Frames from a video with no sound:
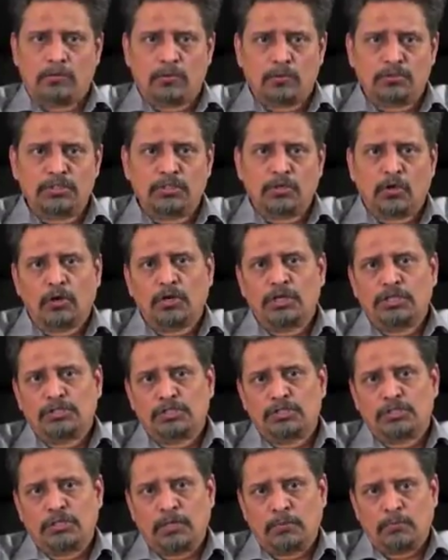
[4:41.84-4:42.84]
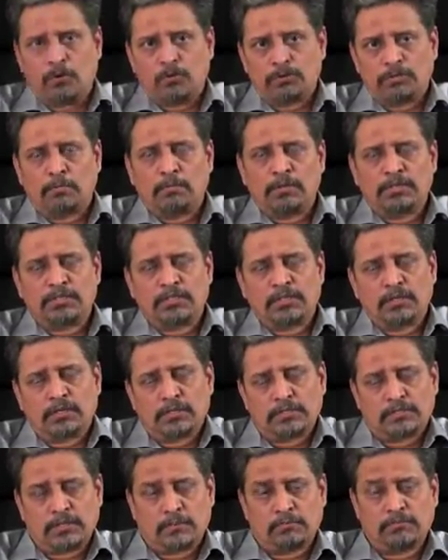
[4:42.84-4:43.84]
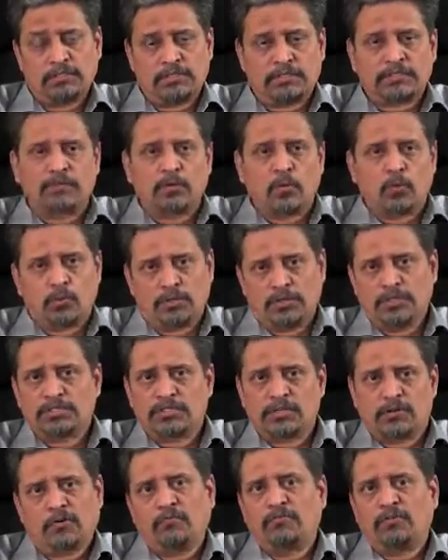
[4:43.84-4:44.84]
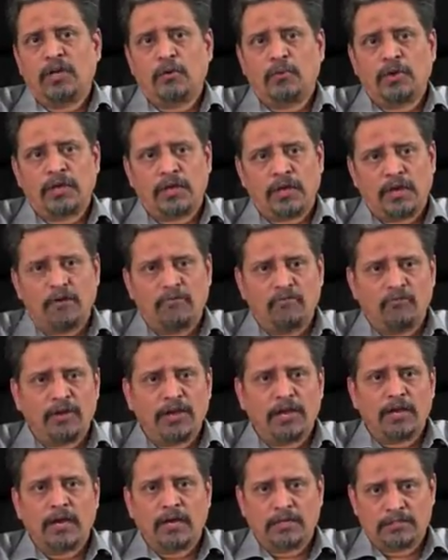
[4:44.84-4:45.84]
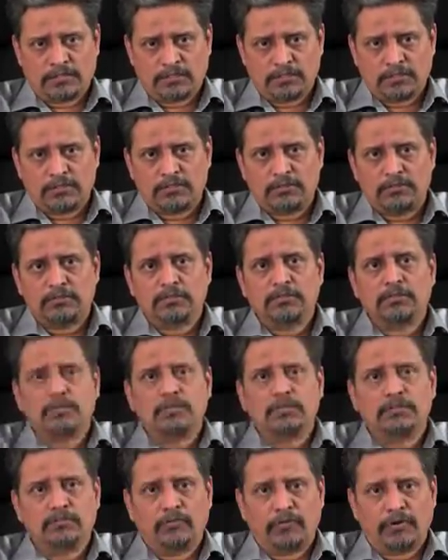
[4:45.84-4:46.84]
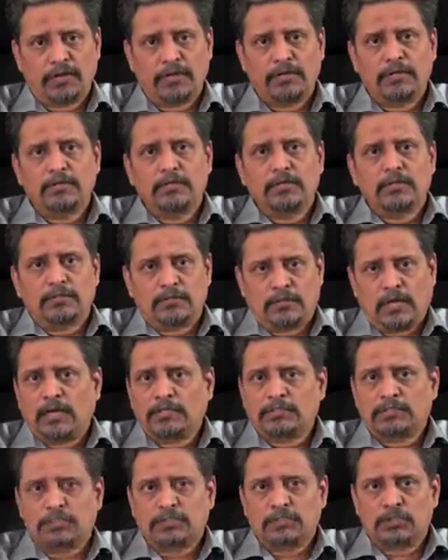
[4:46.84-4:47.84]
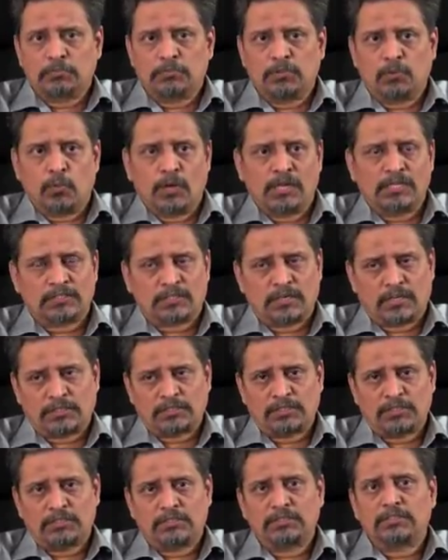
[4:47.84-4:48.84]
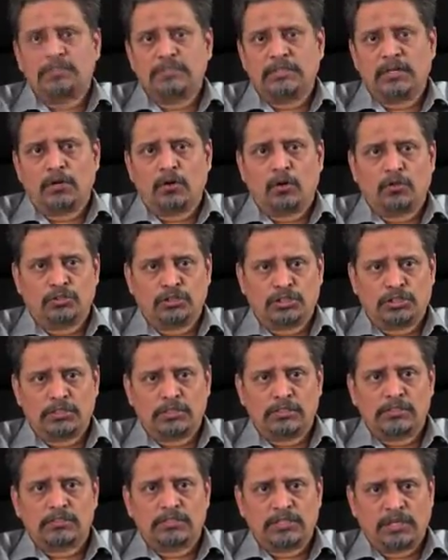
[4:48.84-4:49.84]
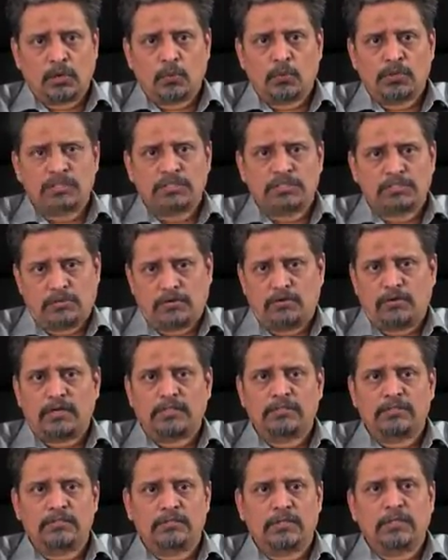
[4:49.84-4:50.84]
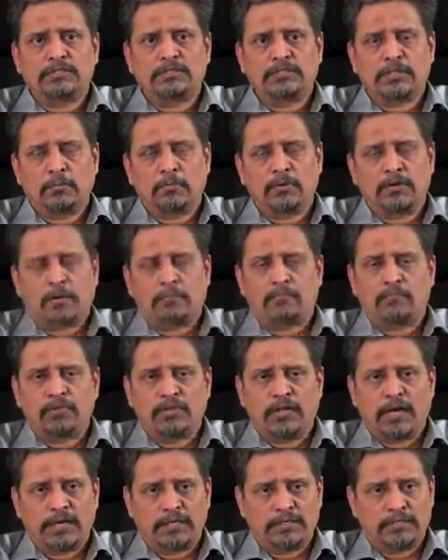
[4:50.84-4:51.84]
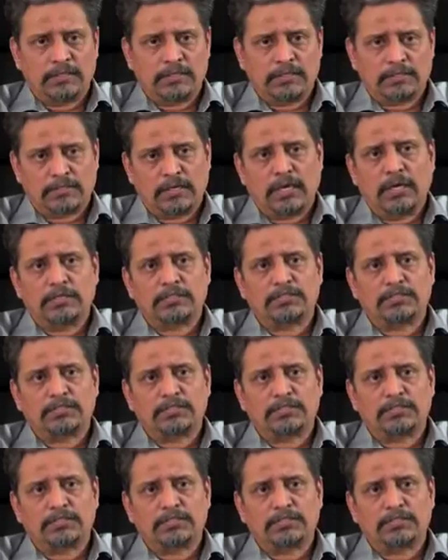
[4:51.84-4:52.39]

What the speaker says: know the knowledge about the particular subject instead of giving a vague answer. 3, the answer should be well structured in a logical sequence rather than jumbled up with ideas and